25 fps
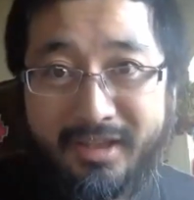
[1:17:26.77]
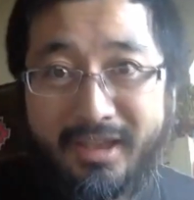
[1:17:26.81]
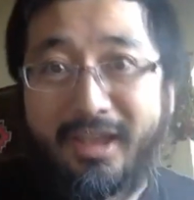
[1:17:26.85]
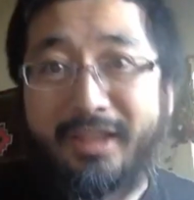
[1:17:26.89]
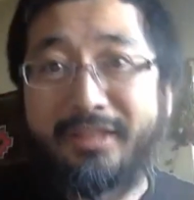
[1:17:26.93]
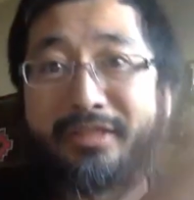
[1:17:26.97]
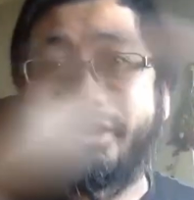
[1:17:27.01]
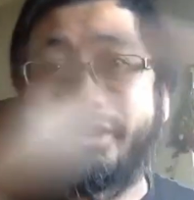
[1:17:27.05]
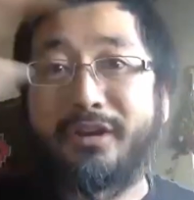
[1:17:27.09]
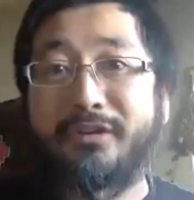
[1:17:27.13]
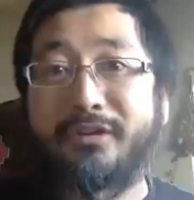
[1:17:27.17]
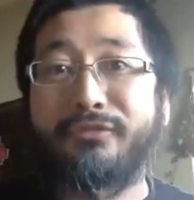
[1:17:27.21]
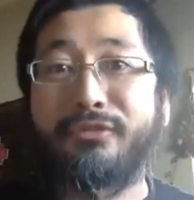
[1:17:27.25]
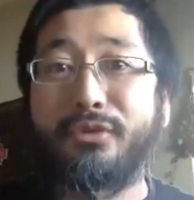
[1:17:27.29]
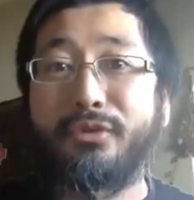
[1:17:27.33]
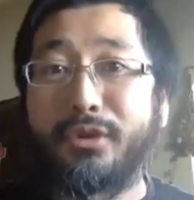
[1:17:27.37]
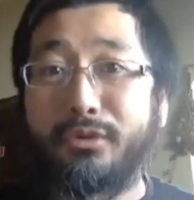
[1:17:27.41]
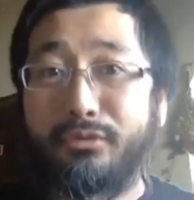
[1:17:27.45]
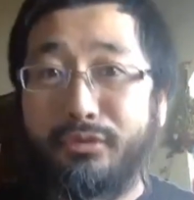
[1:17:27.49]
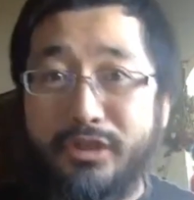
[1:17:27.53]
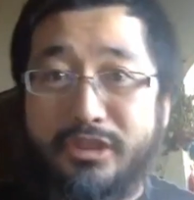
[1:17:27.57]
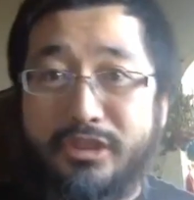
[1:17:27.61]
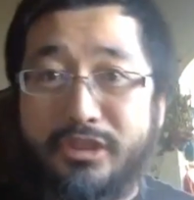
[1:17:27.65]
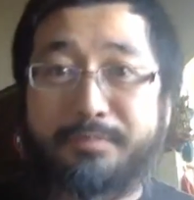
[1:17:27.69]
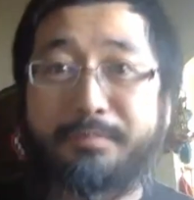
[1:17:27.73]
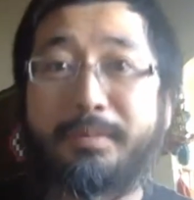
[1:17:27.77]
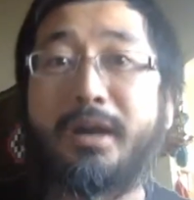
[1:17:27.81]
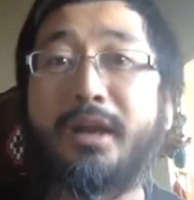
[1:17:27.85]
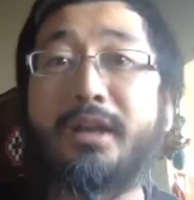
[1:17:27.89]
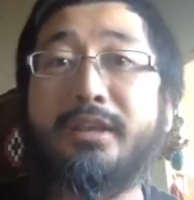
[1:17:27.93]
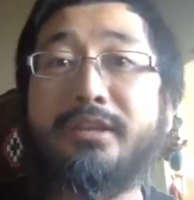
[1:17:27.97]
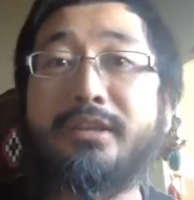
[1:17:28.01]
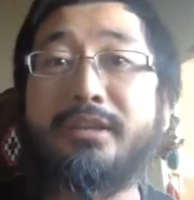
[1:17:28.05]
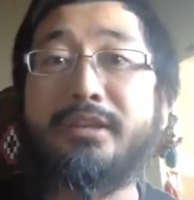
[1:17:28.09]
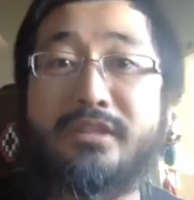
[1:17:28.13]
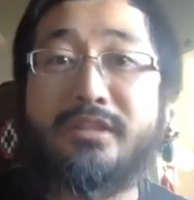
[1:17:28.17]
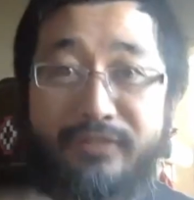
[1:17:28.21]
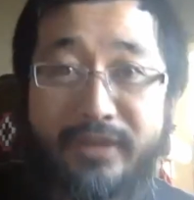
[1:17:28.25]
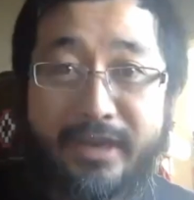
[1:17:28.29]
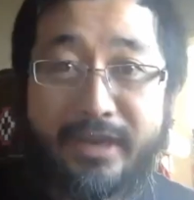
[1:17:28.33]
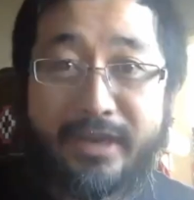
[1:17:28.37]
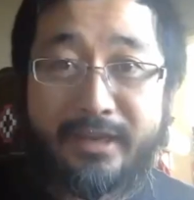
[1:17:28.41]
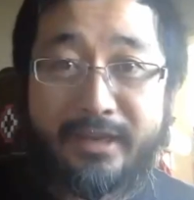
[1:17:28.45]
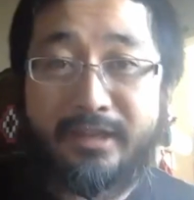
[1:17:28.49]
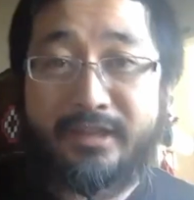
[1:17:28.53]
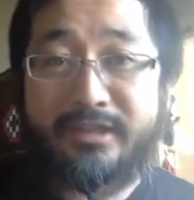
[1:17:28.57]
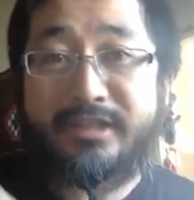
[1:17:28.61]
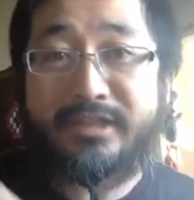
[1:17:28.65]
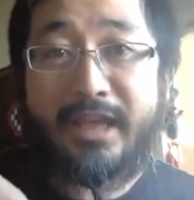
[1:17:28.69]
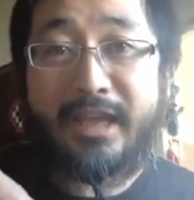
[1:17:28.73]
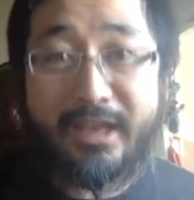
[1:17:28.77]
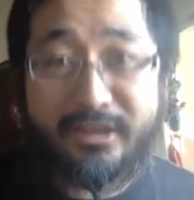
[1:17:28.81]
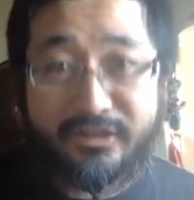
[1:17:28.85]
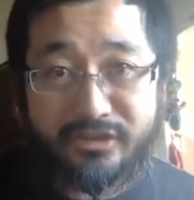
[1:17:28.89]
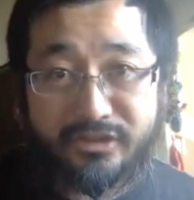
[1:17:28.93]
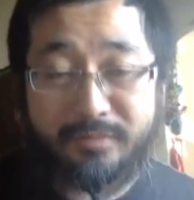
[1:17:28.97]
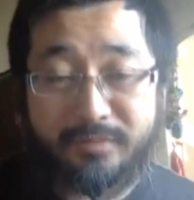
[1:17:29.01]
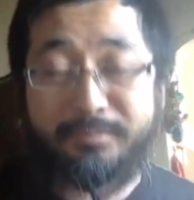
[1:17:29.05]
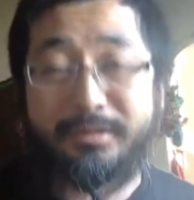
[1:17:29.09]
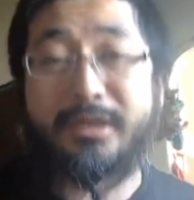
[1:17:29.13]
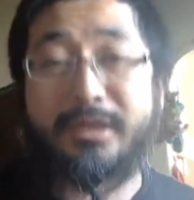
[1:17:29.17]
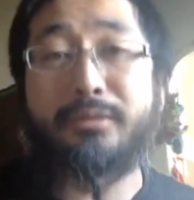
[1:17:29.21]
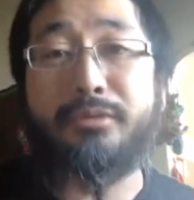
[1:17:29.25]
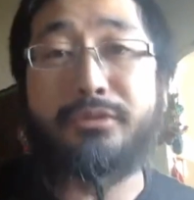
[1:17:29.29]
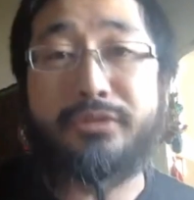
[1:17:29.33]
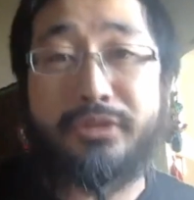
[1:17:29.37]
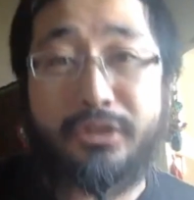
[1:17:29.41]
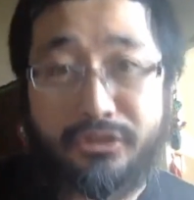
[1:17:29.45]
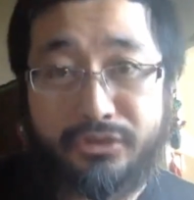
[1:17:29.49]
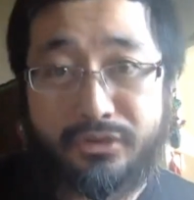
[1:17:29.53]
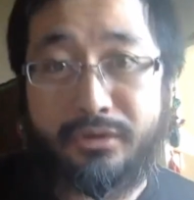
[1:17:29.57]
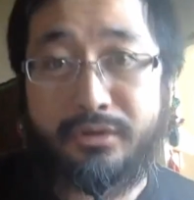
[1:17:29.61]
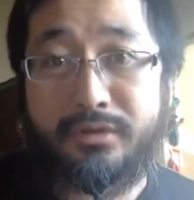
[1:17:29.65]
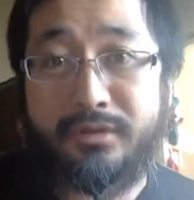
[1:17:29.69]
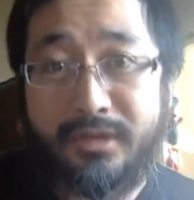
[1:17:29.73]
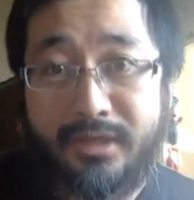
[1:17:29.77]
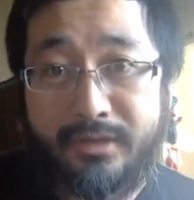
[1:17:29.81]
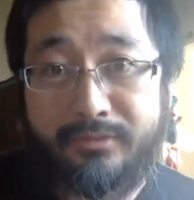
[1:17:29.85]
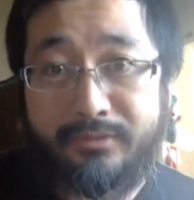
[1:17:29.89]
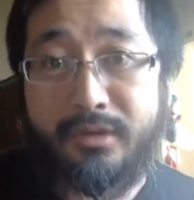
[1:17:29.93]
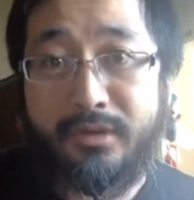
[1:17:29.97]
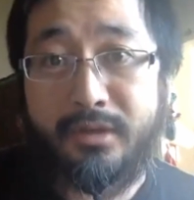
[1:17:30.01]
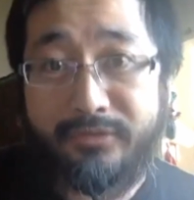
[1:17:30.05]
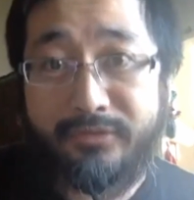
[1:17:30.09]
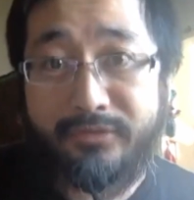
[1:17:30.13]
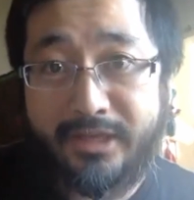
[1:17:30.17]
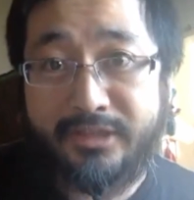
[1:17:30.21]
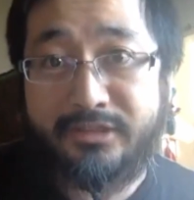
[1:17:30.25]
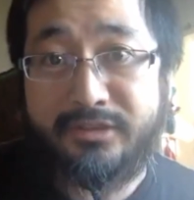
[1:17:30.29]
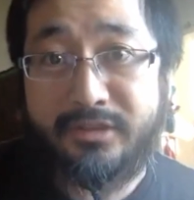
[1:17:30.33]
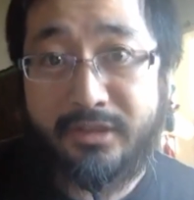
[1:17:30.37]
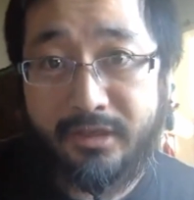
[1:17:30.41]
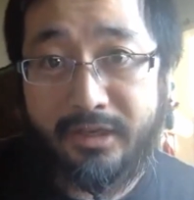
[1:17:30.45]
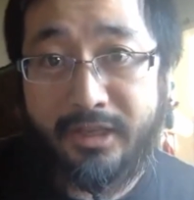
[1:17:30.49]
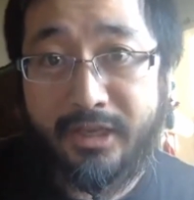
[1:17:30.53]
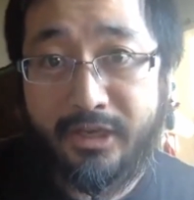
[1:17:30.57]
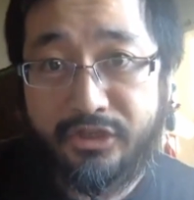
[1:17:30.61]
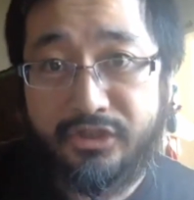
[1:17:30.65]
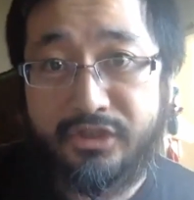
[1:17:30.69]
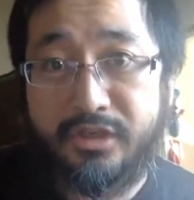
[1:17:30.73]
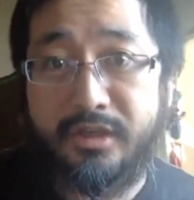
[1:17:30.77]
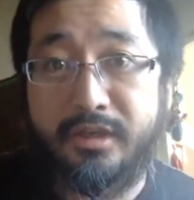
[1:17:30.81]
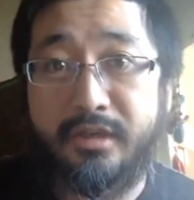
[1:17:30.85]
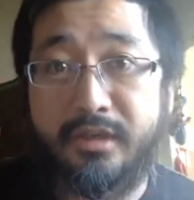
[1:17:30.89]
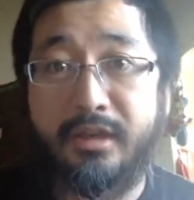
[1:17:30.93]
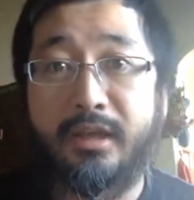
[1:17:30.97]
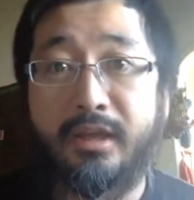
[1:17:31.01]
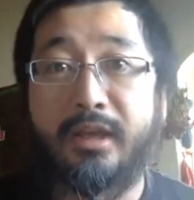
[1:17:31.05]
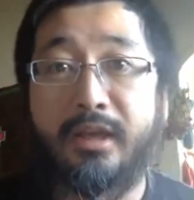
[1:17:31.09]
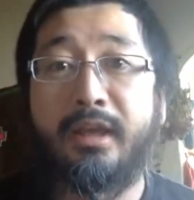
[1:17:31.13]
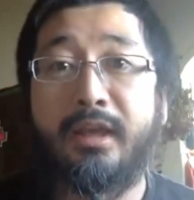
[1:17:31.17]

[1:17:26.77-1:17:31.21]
And therefore the response to violence has to be with a certain level of escalation.